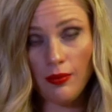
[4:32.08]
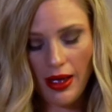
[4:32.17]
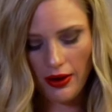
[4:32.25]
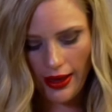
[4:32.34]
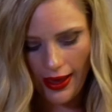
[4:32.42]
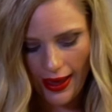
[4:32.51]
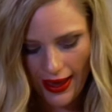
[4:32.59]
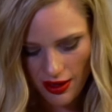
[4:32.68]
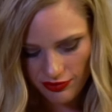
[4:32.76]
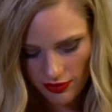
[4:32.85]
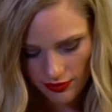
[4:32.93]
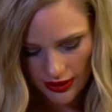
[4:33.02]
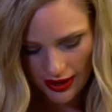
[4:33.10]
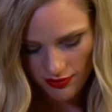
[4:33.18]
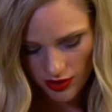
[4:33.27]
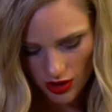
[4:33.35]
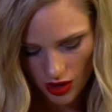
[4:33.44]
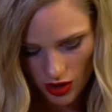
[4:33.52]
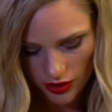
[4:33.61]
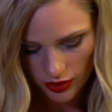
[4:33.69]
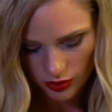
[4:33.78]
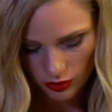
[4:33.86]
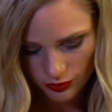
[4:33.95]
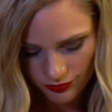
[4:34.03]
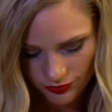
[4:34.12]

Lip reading: about 1/2 of an avocado.